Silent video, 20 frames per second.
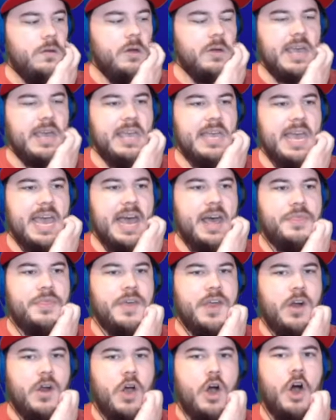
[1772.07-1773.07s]
Okay, yeah,
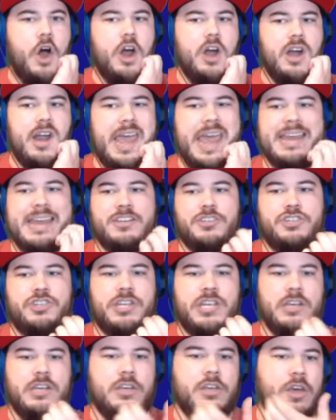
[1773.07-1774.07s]
there are eight
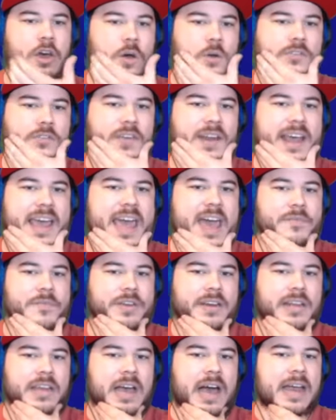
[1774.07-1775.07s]
cheat codes that I
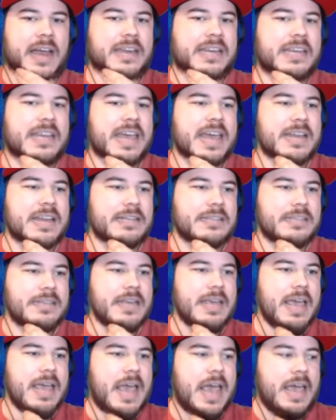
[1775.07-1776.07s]
haven't gotten yet,
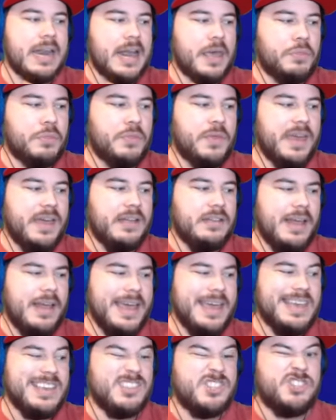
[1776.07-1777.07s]
and I think
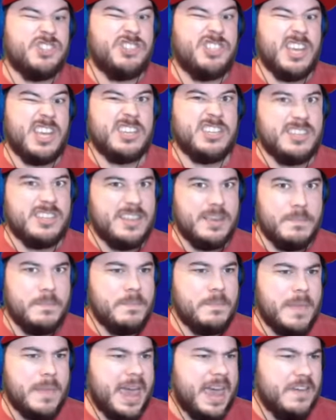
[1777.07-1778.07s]
like six of
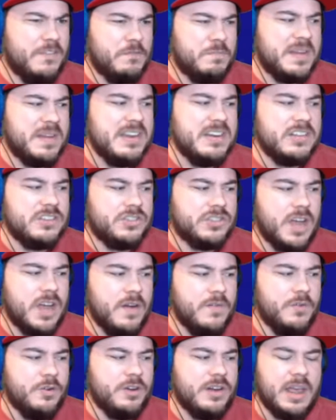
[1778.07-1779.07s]
them have been
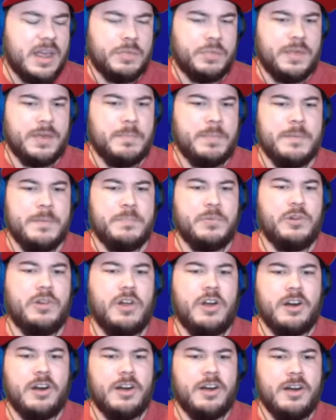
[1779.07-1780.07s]
discovered, and I think people
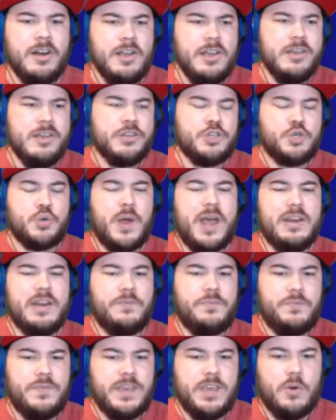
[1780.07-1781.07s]
are trying to
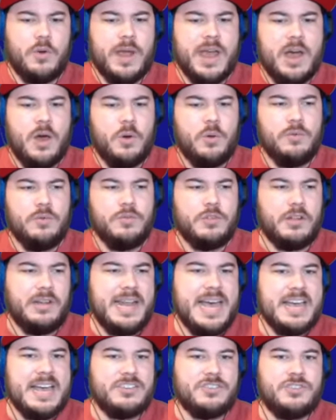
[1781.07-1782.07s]
figure out the
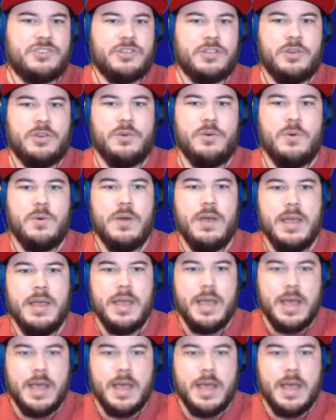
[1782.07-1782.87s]
last two.